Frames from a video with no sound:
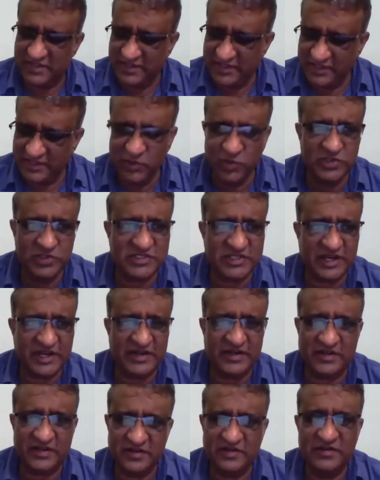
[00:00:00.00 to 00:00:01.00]
you
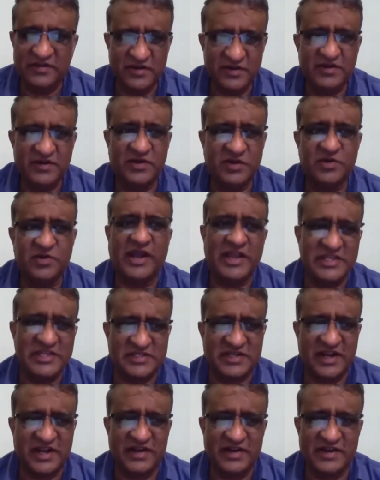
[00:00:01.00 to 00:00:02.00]
set to high
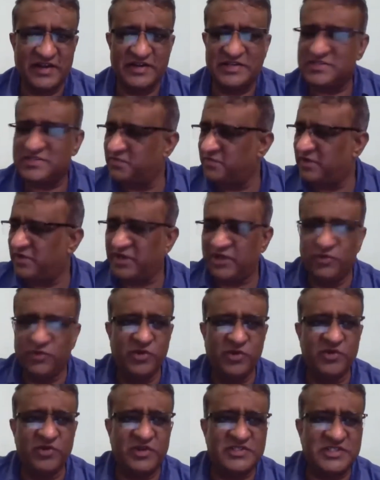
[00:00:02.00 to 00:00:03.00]
standards, but
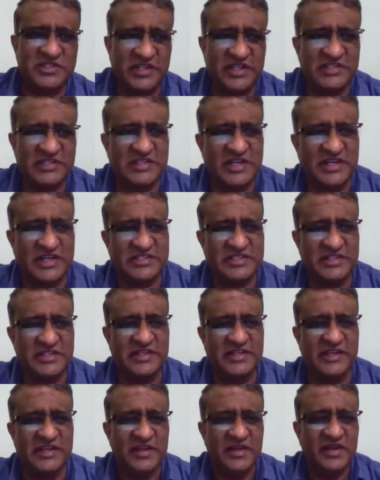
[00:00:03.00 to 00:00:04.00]
university sets in
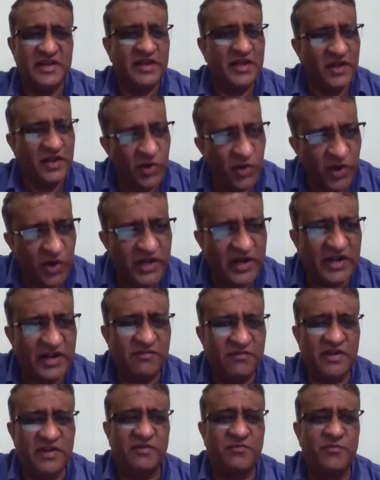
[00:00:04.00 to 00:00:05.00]
the lower
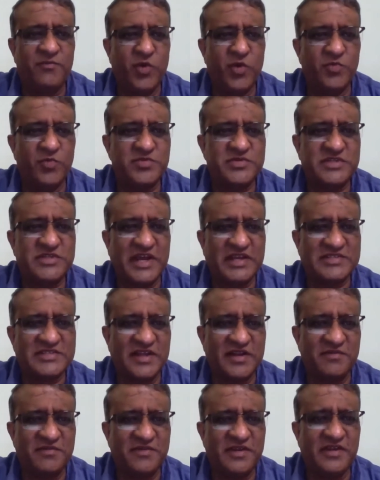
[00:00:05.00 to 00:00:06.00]
level of Bloom's
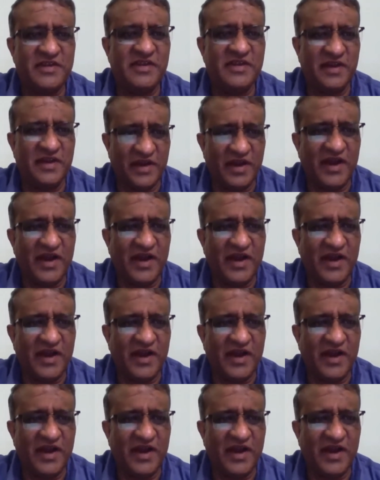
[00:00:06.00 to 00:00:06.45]
taxonomy.